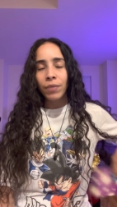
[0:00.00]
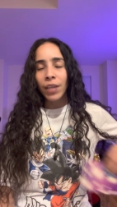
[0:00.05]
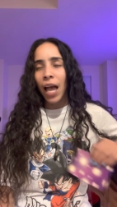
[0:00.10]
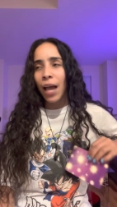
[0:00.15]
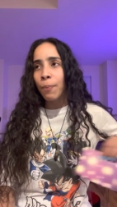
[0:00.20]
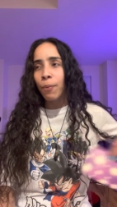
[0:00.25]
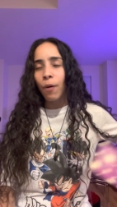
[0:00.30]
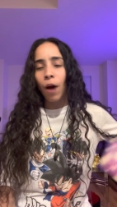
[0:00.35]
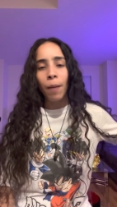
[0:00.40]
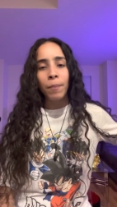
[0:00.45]

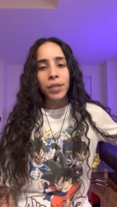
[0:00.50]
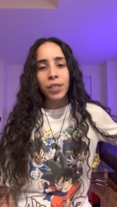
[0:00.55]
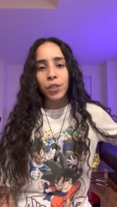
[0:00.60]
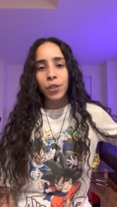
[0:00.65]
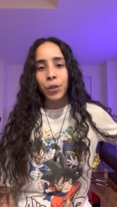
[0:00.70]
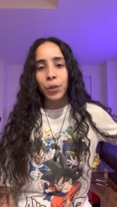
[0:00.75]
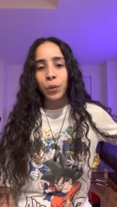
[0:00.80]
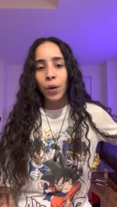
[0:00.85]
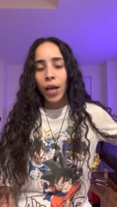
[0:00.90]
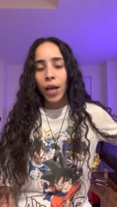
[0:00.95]
I promise
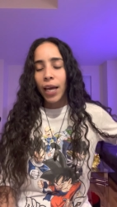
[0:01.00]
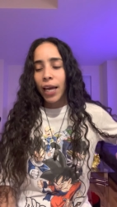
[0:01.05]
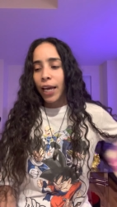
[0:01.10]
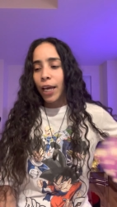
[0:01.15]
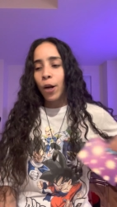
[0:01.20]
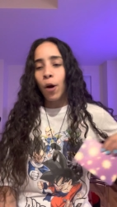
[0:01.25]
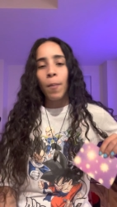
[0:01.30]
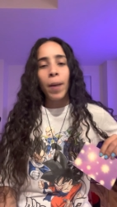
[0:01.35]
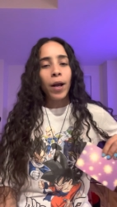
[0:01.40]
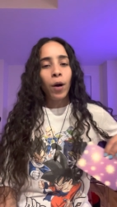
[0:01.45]
you, it
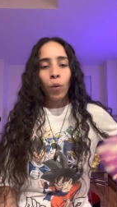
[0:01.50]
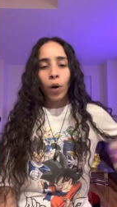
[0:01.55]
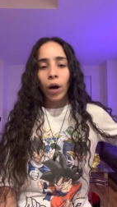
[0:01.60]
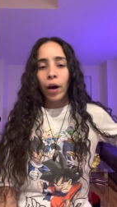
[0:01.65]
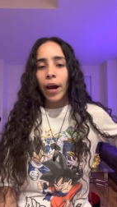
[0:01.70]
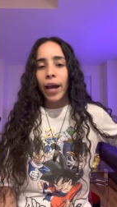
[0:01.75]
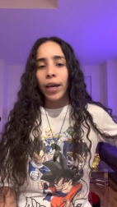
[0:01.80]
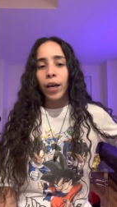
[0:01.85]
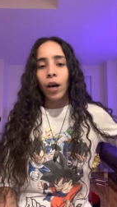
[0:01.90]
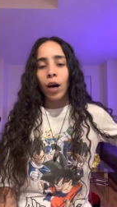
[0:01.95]
don't matter
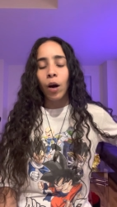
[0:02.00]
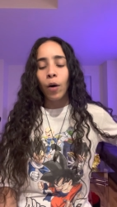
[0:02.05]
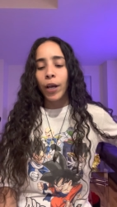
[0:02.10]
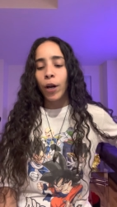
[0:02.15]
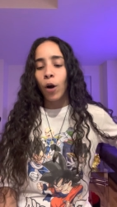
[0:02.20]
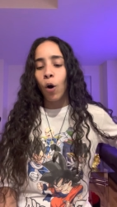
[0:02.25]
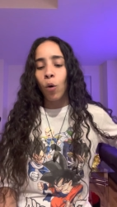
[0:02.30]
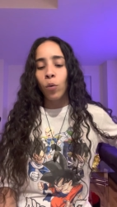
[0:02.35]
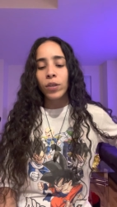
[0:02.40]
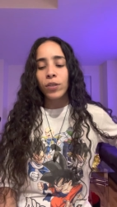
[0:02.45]
where I go,
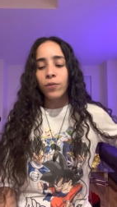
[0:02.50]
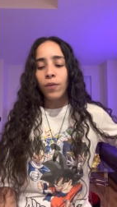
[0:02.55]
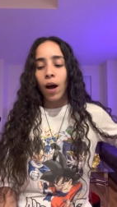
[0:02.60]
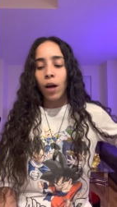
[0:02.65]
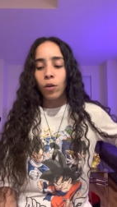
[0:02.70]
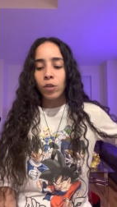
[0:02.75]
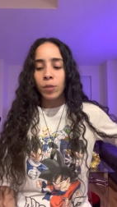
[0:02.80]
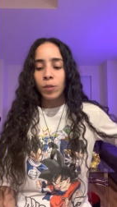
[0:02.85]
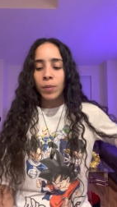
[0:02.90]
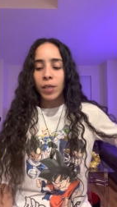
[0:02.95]
it always
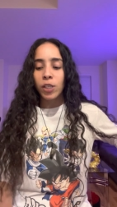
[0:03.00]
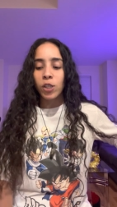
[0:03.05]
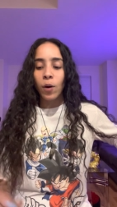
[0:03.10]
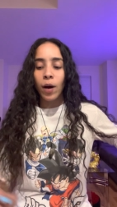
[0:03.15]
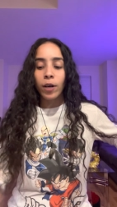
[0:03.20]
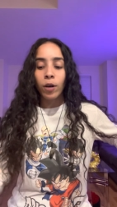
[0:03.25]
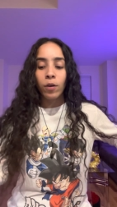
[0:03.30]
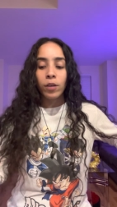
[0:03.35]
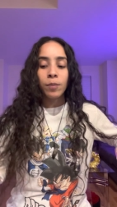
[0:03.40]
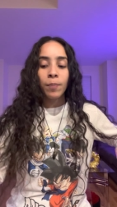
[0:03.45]
follows me. So I
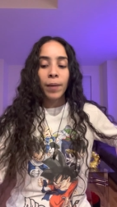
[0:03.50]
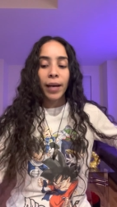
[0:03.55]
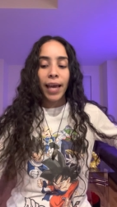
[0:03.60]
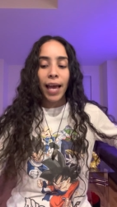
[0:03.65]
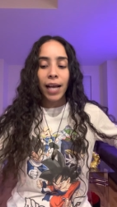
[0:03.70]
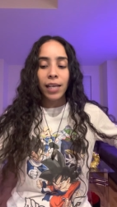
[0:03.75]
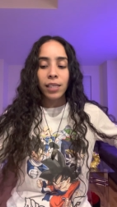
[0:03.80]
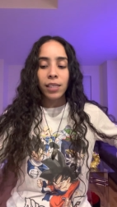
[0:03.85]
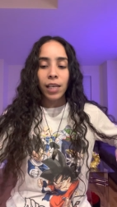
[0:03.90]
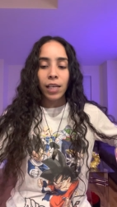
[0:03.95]
know it's my
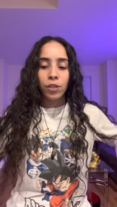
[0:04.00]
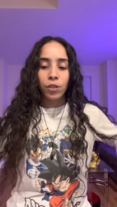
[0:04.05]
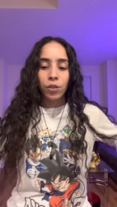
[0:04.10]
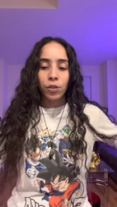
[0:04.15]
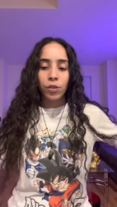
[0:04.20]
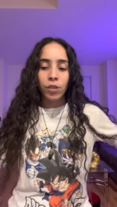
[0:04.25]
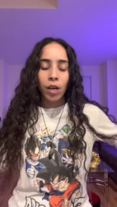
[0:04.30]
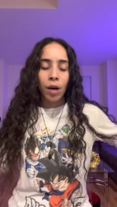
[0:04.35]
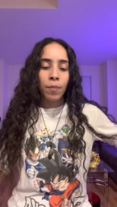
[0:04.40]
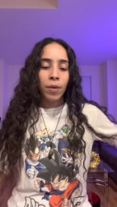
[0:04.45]

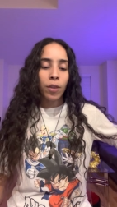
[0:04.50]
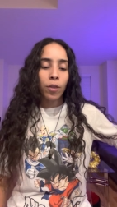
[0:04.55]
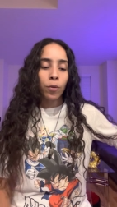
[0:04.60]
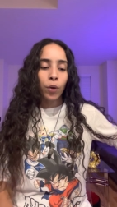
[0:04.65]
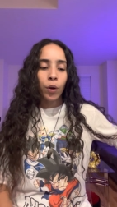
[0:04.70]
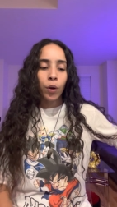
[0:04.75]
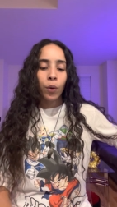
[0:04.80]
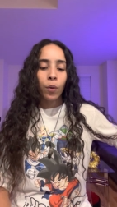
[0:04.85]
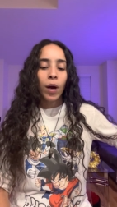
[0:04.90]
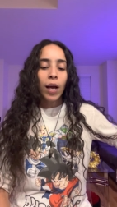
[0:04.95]
ancestors coming
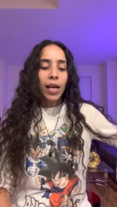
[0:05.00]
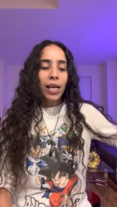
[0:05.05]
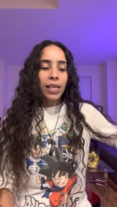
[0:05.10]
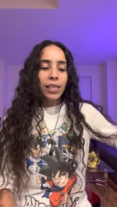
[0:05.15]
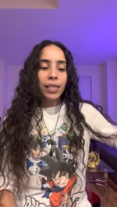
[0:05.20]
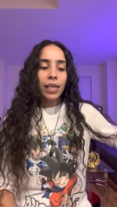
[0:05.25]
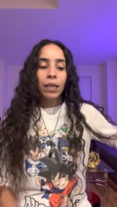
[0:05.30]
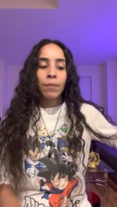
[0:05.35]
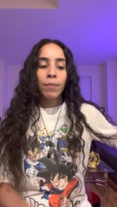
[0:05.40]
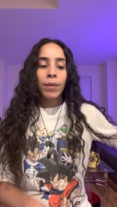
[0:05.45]
through, telling